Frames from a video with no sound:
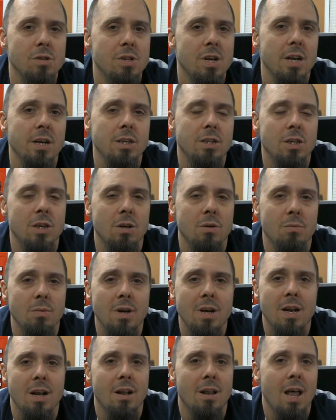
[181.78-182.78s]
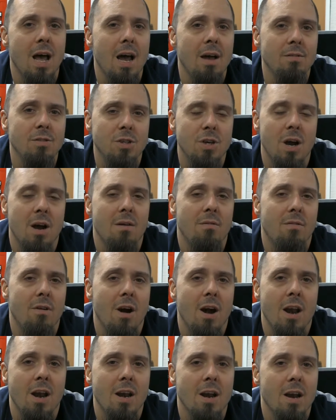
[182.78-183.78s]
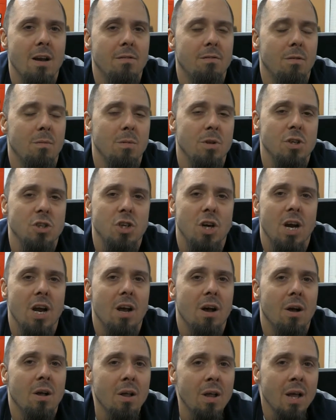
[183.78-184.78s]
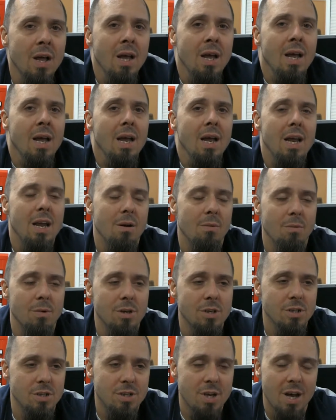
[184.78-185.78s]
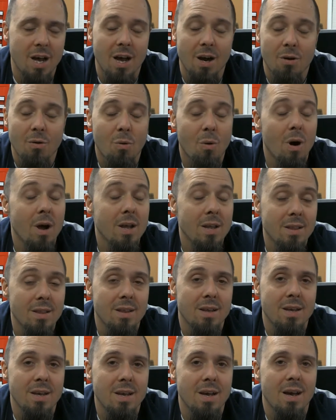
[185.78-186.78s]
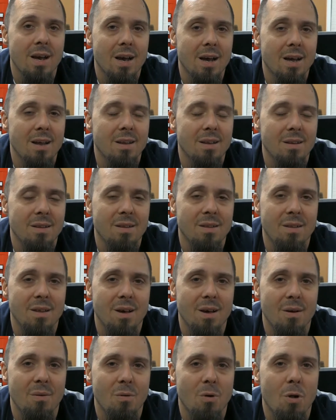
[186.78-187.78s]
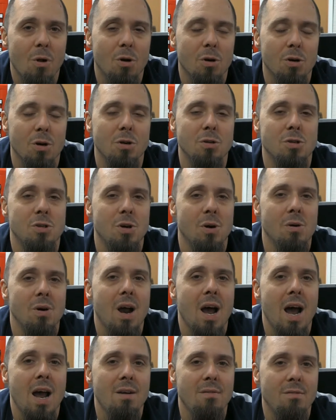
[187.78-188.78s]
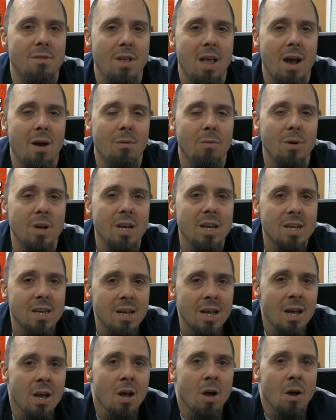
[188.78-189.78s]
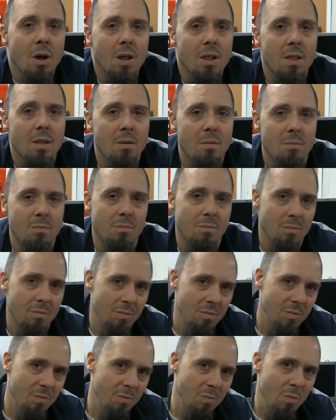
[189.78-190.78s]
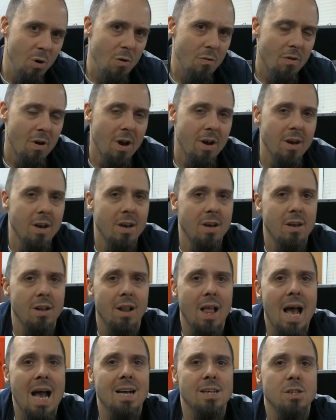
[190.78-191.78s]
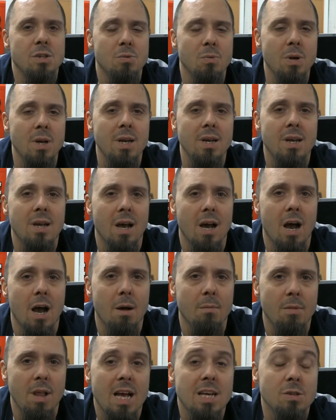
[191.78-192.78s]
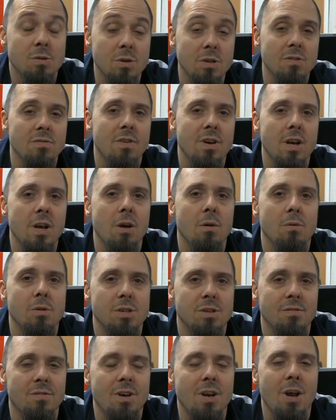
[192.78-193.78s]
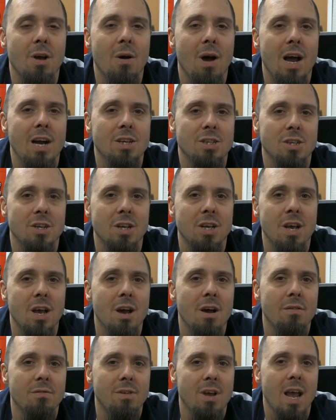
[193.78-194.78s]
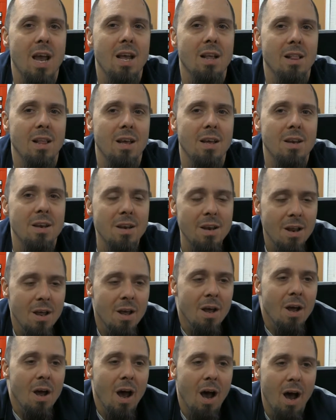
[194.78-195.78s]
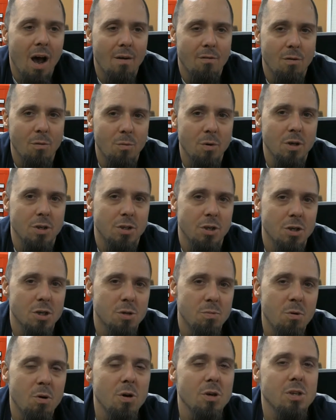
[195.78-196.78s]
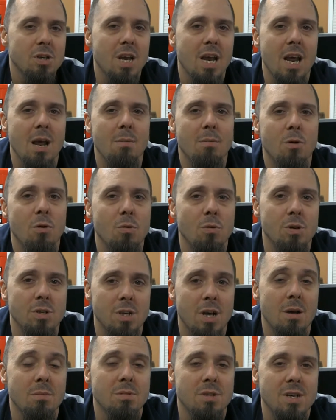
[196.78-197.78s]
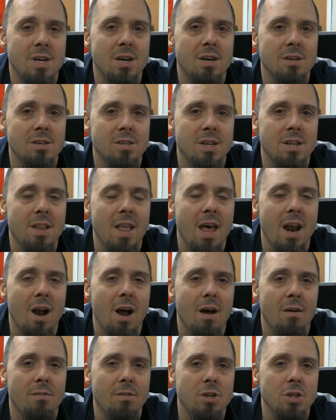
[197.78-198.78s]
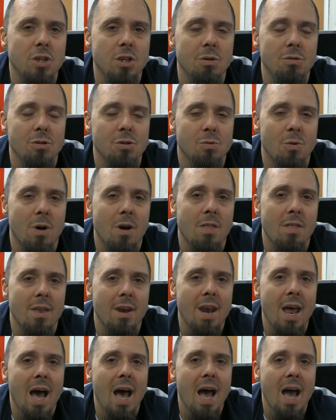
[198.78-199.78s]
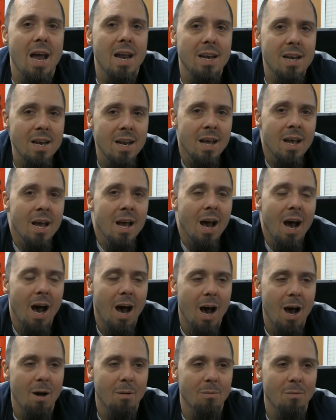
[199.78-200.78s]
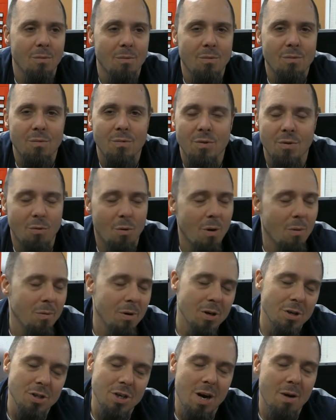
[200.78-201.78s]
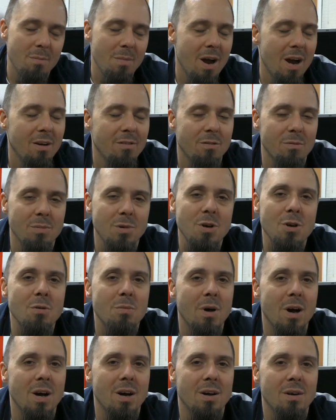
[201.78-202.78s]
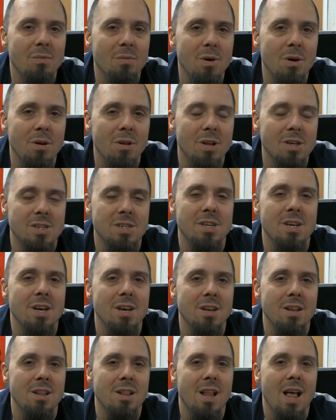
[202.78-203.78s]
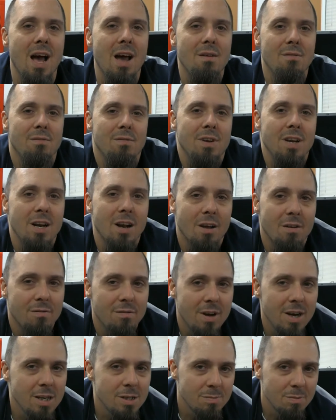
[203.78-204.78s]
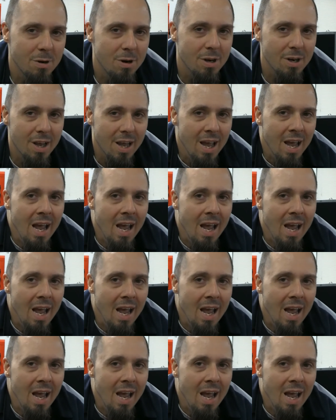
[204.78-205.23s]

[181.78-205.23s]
station. We did a live shot Friday night from the jail. It was uh, quite the, uh, the roller coaster ride for that week. Moved on to last week. Um, last week's video was a video actually of Kaylin uh, from Wheelchair Sports Camp who was upstairs in that office. She was one of the nine um, when we were driving back from Yuma, we were listening to the live feed on Facebook,